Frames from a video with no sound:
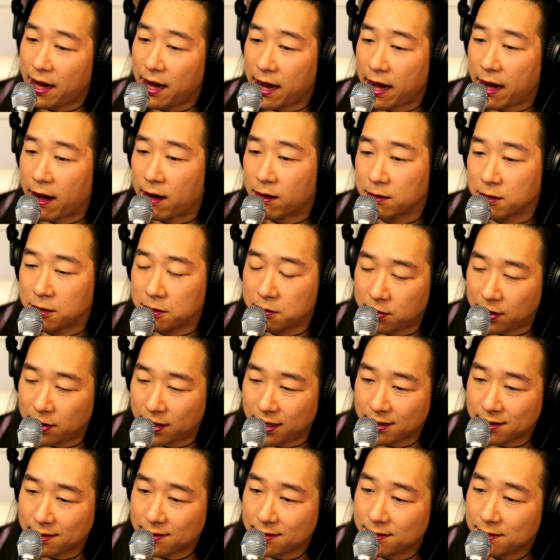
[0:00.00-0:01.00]
Heirloom
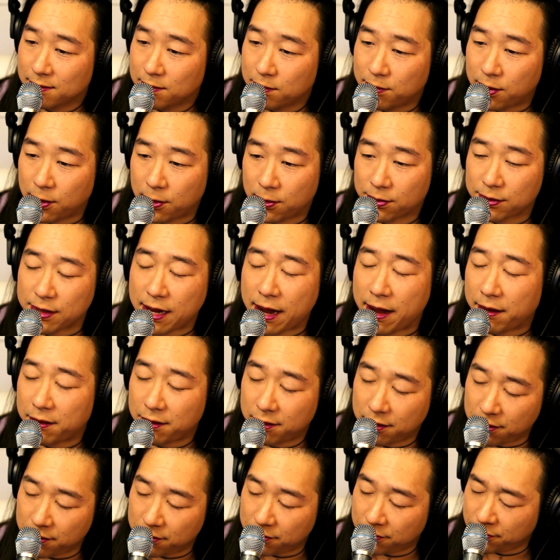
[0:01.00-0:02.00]
Beats, both out
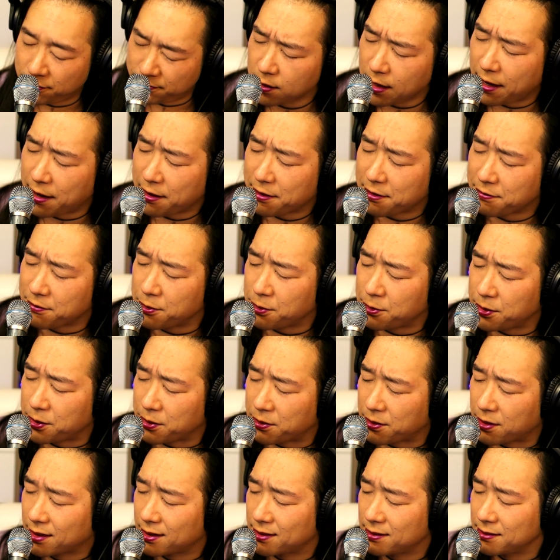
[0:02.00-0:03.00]
of New
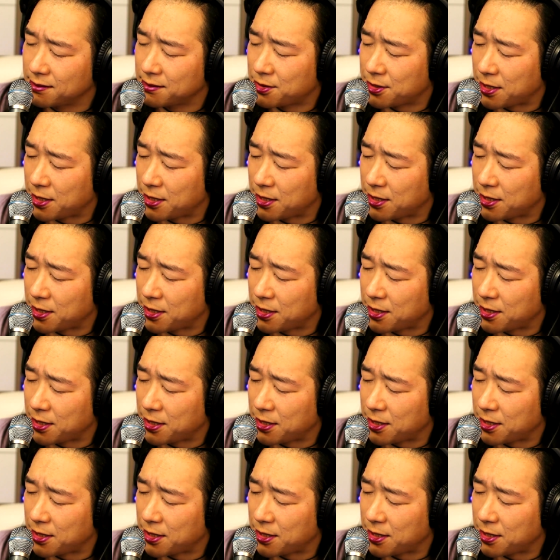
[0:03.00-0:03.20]
York.